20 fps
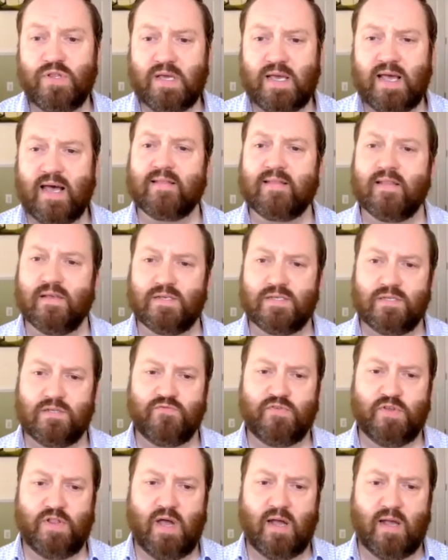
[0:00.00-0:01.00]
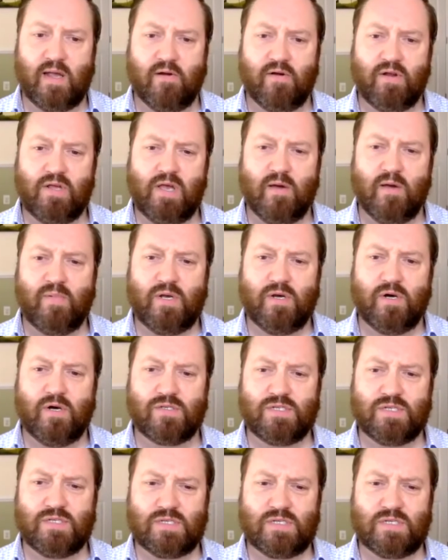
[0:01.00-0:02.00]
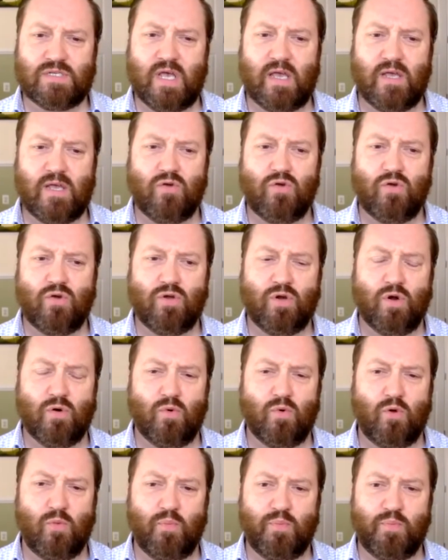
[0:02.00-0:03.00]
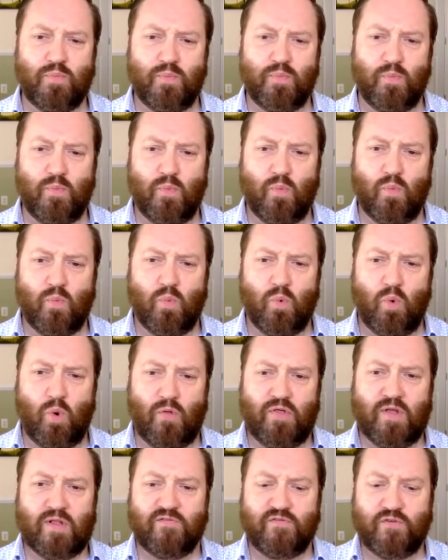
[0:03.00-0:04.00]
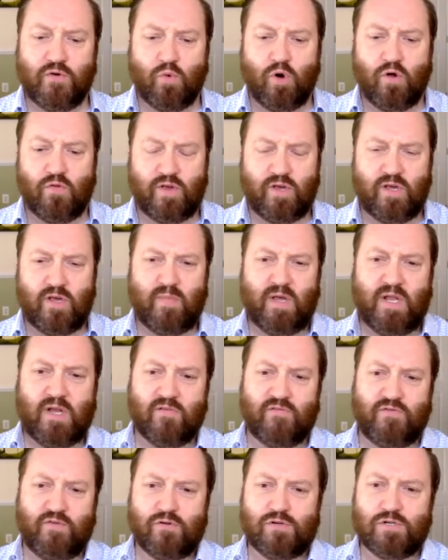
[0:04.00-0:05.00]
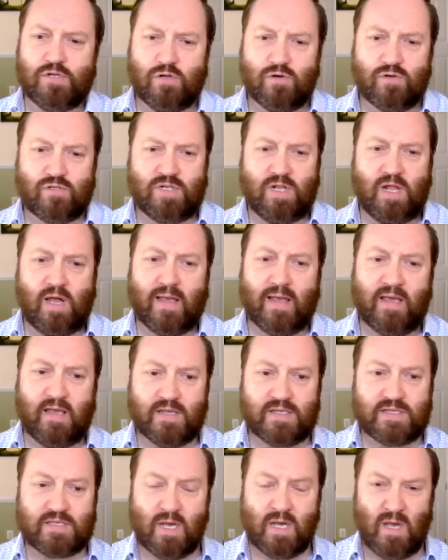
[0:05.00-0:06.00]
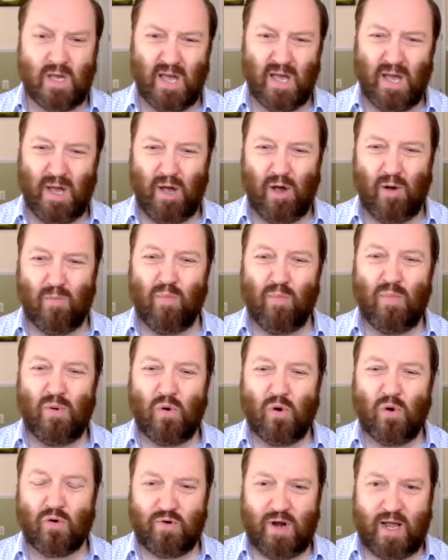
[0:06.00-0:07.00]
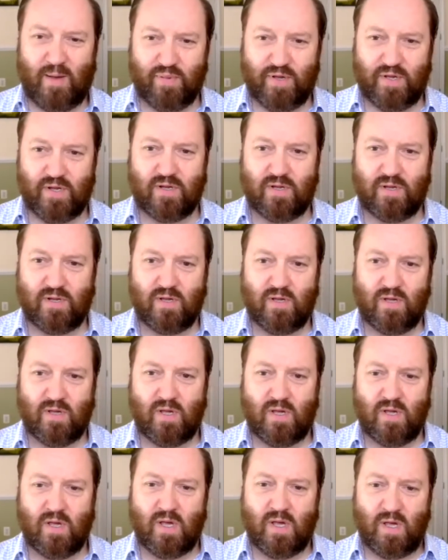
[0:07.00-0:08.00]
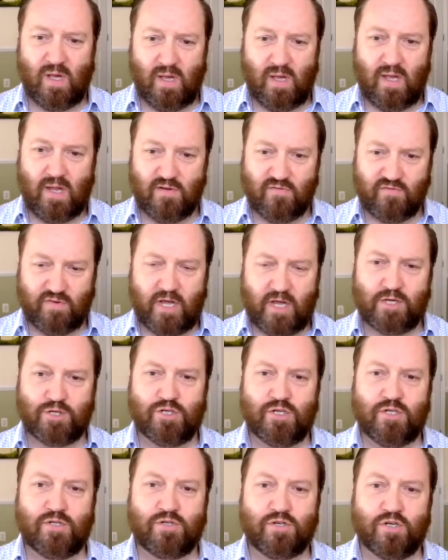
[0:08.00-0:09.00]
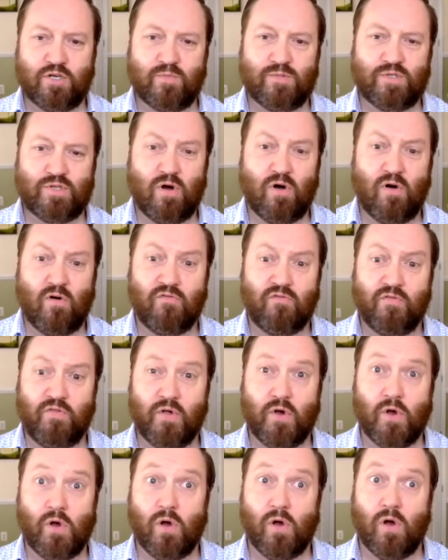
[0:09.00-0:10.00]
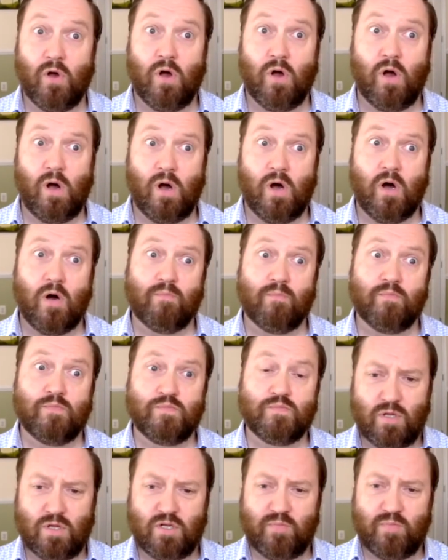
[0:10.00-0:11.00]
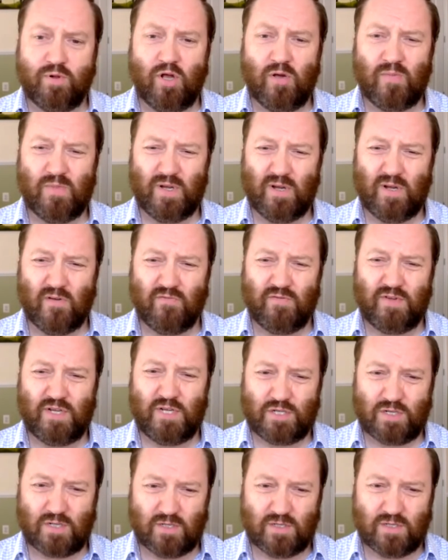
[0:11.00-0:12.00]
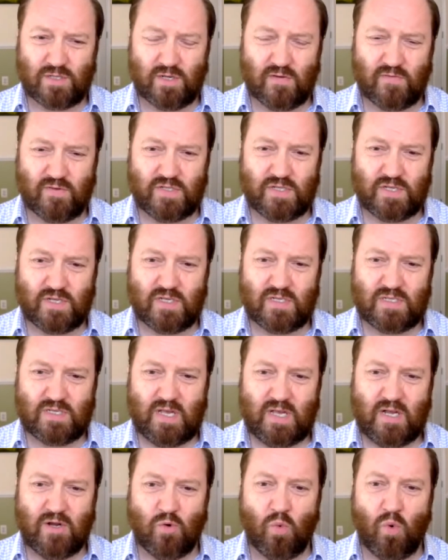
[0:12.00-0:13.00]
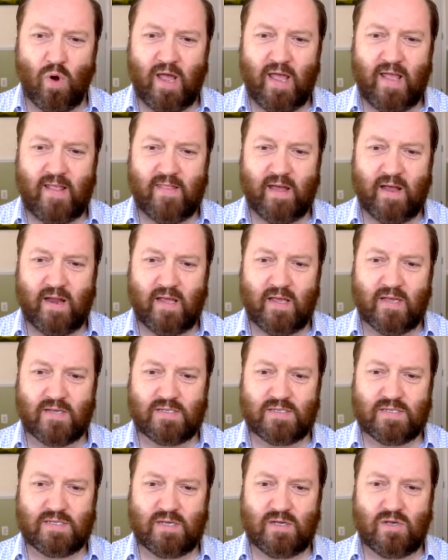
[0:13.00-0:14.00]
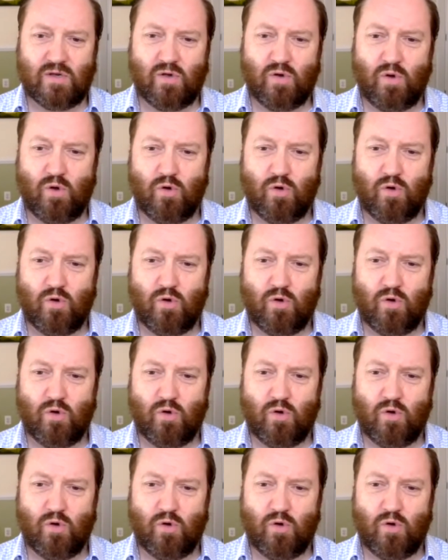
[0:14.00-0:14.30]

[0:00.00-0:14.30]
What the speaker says: be the catalyst for that, Gary. Yeah, because as I say, I think what the immediate future looks like is a more rapid innovation in terms of the deployment of digital services in a way that is